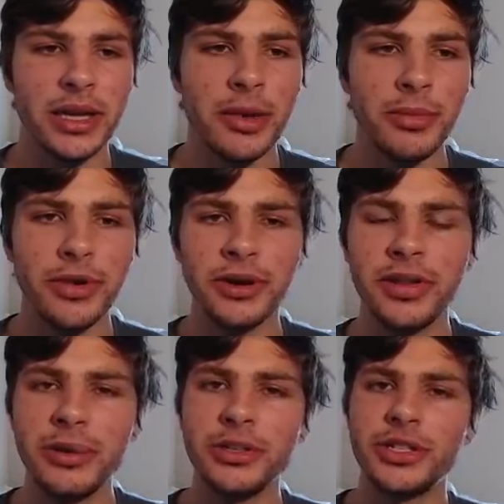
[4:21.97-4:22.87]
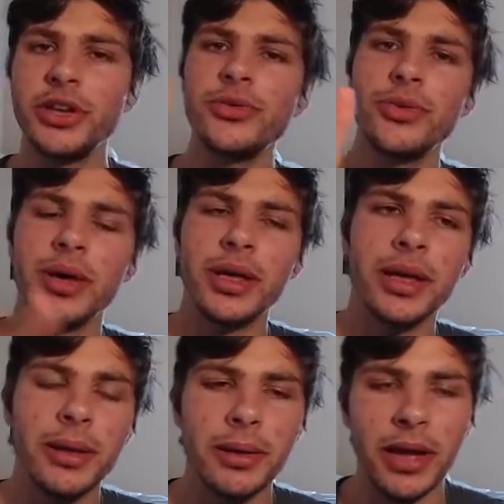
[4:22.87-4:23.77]
Moving on to the number two
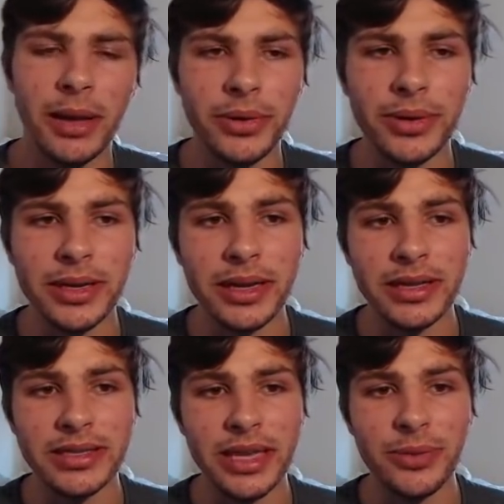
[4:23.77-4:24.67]
combo in the set.